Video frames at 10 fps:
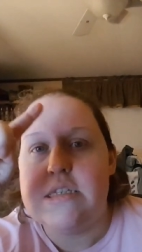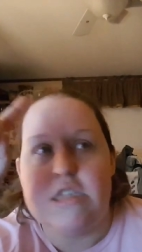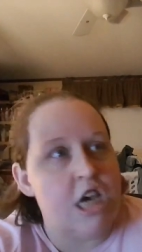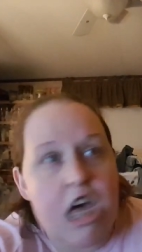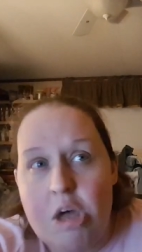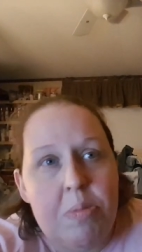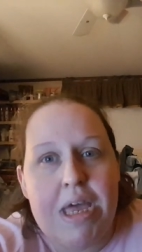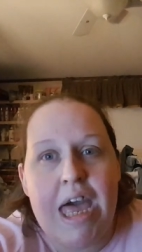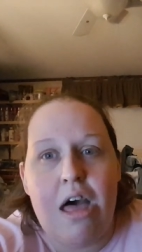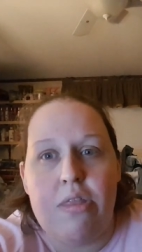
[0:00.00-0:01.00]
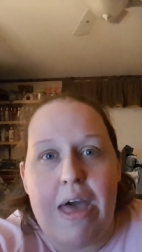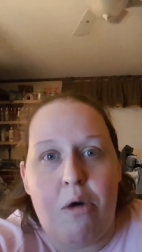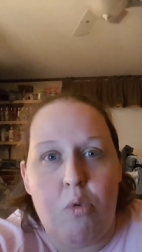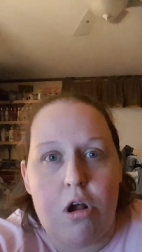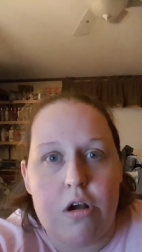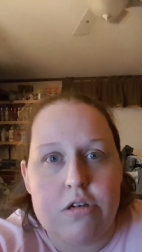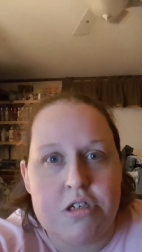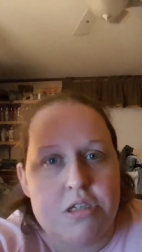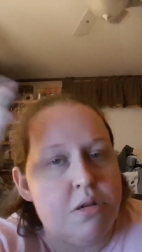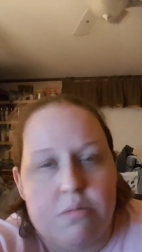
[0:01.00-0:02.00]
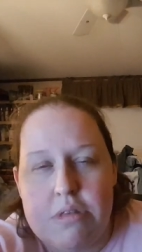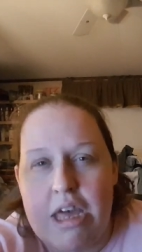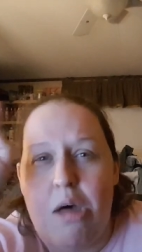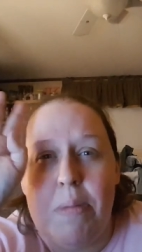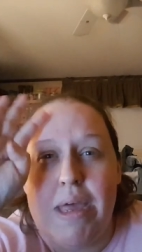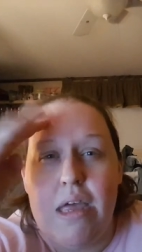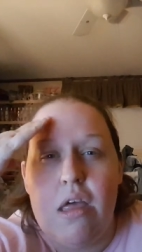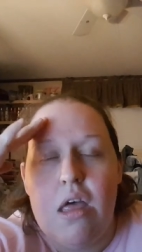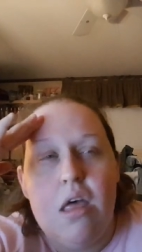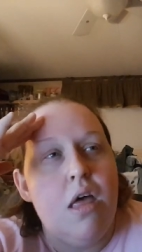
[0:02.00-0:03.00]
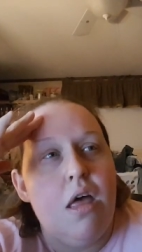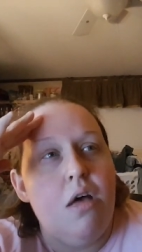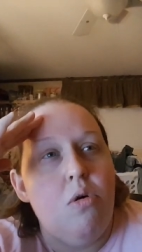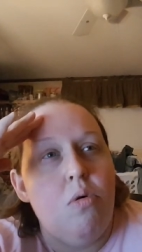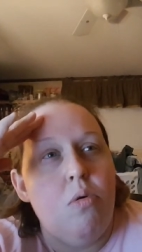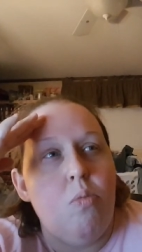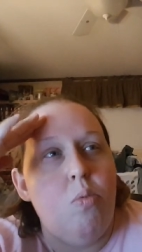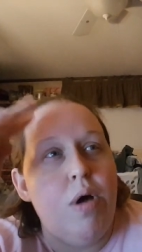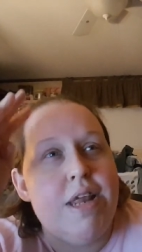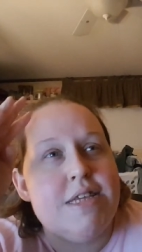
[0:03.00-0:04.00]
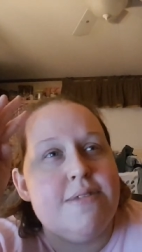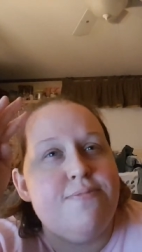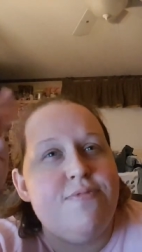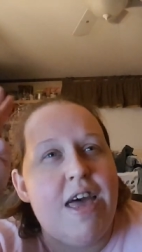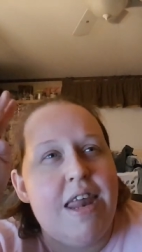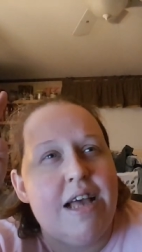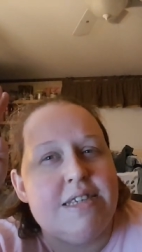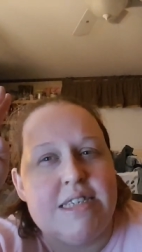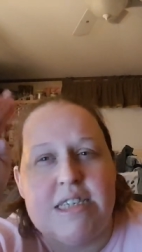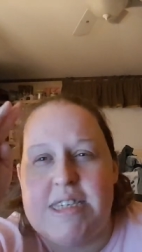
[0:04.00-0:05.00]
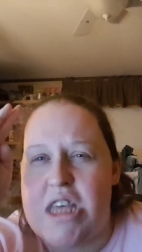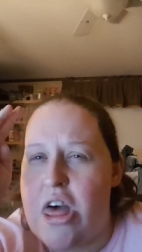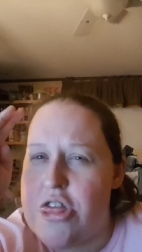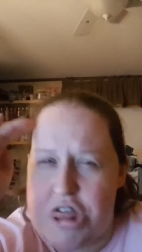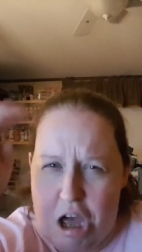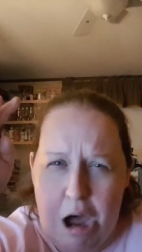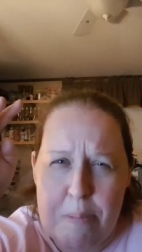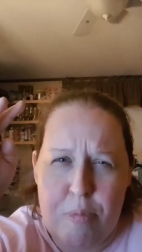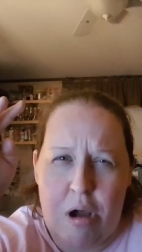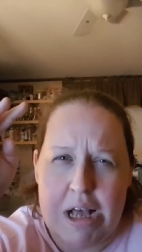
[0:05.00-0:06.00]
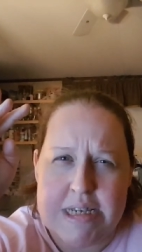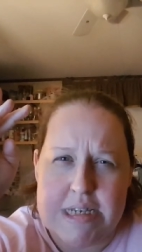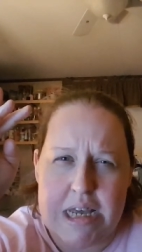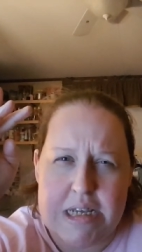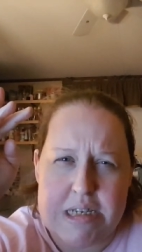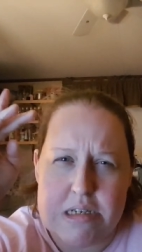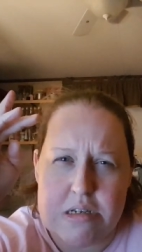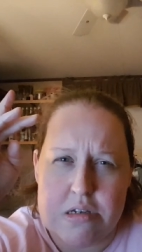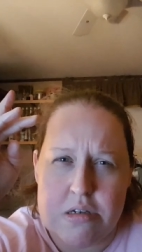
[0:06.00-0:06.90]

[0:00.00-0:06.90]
Tell me how that works. Tell me what is FedEx's thought process?